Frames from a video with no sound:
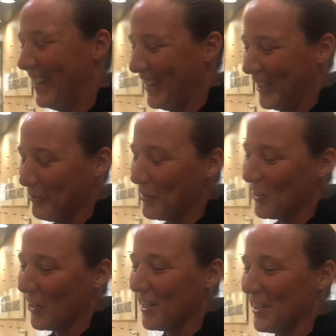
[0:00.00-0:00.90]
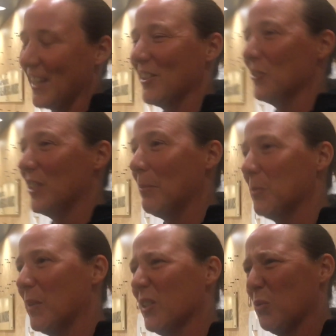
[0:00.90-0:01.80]
uh, we started to take those steps
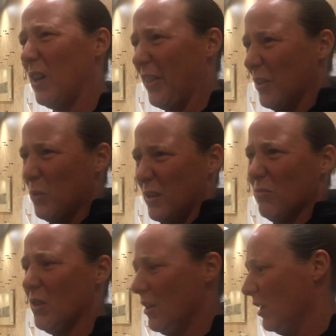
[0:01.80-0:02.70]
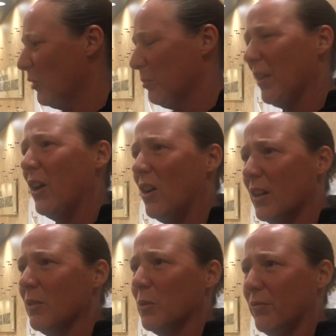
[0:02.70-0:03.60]
because we're I think we you know we play hard
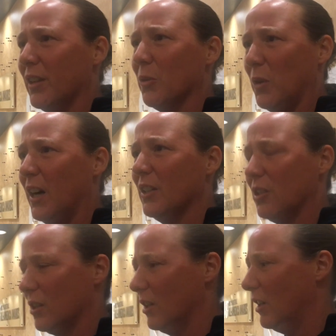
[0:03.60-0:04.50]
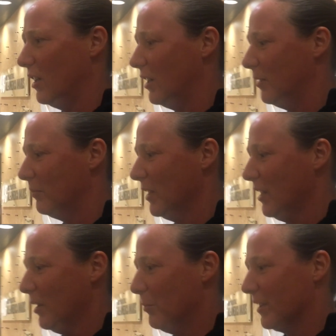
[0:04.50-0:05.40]
and we're fun to watch. Mm-hmm. Um,
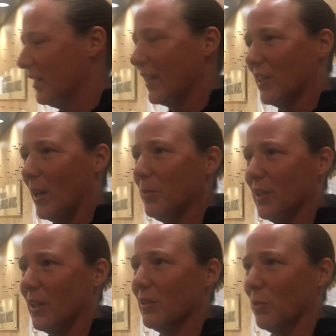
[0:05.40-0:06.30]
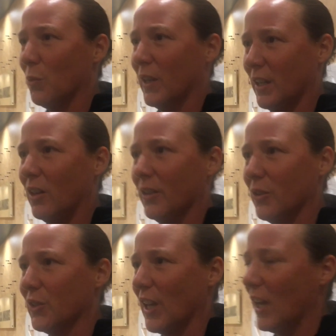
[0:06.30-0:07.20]
but the next step is us winning all
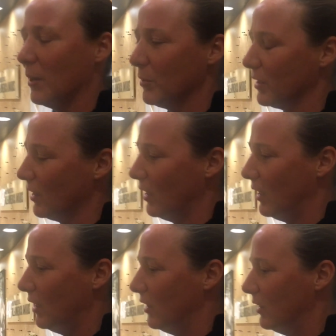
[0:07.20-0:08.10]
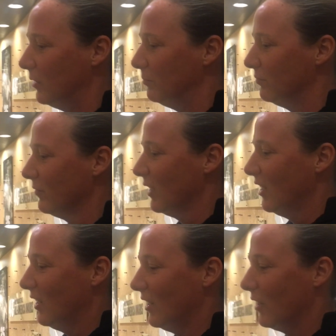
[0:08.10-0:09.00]
those games. Um,
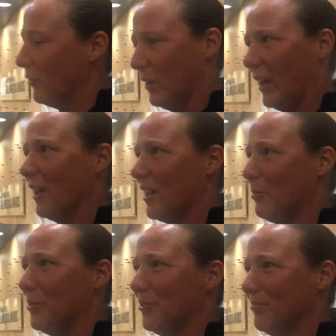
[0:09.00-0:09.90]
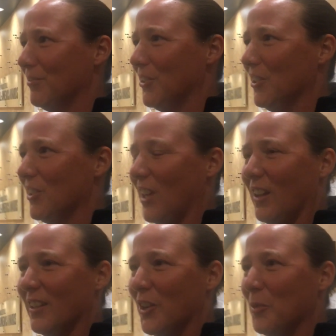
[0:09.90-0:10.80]
you know, if they got a couple good
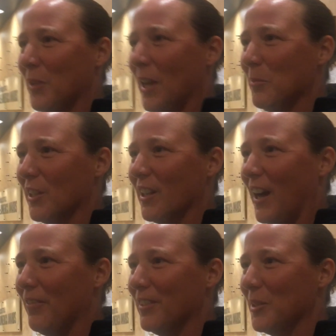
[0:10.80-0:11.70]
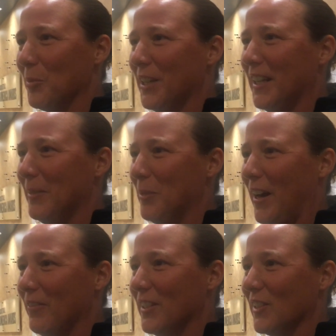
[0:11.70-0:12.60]
solid home games in conference play,
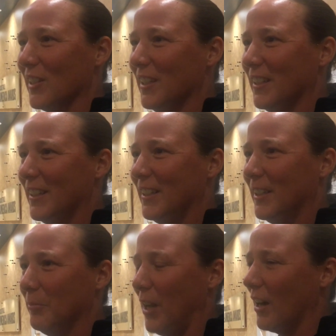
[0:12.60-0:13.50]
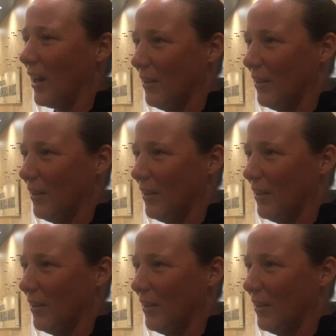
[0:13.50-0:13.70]
obviously, um, And having